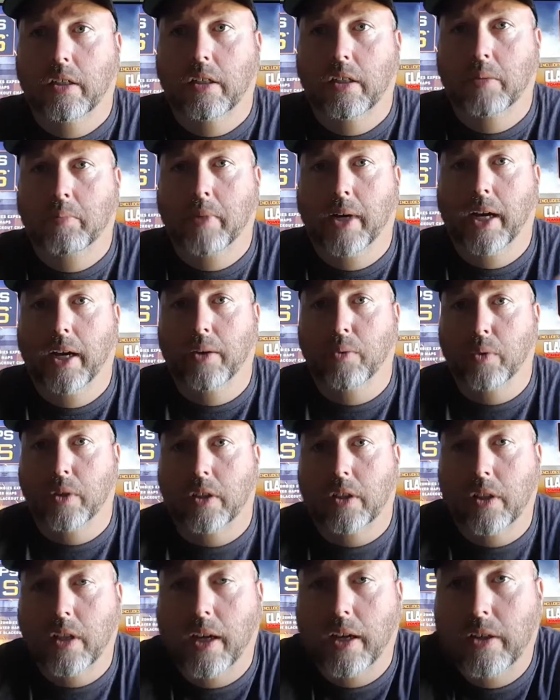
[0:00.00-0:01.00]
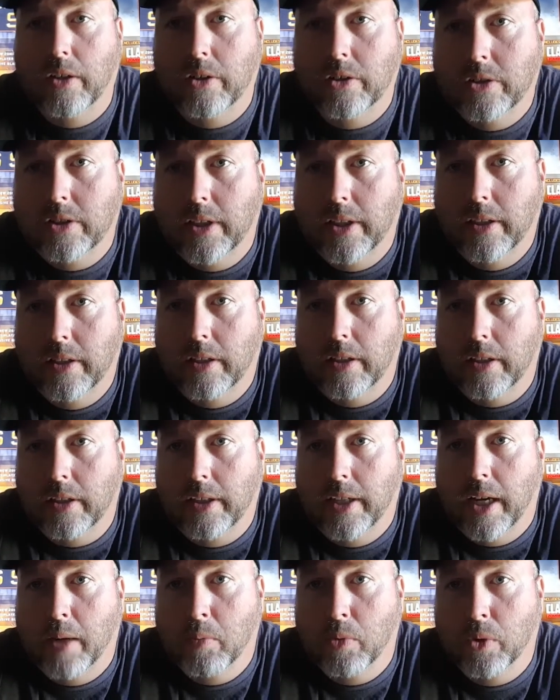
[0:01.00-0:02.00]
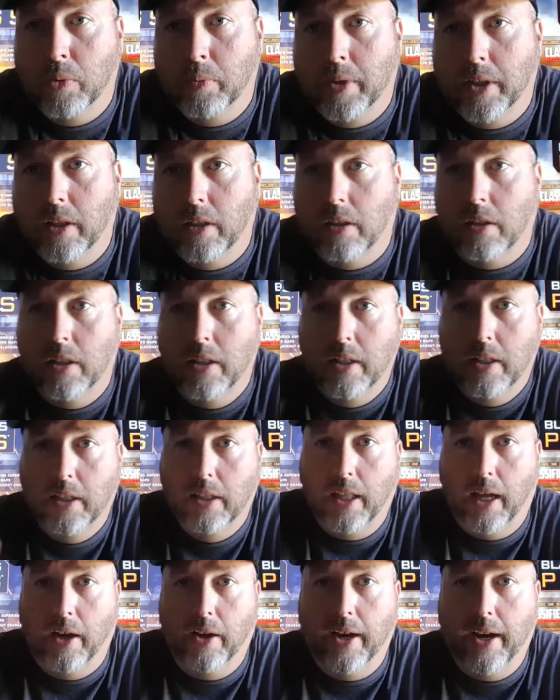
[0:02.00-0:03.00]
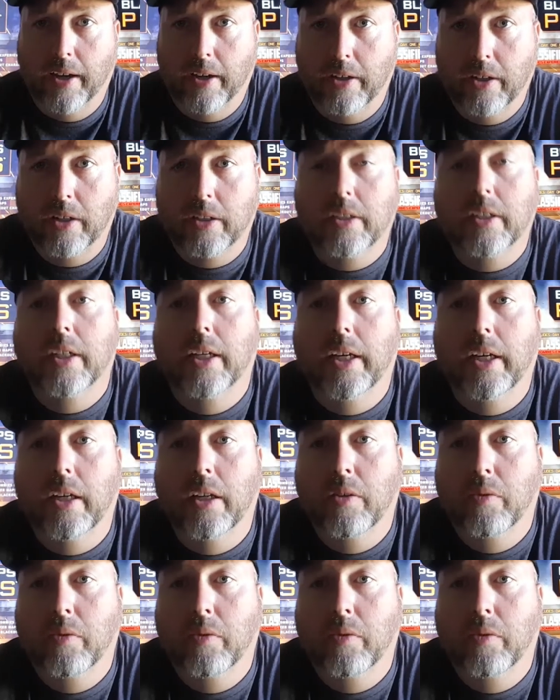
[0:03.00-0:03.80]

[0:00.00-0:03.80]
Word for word: my recliners in the game room here. I'll add it on to the end of the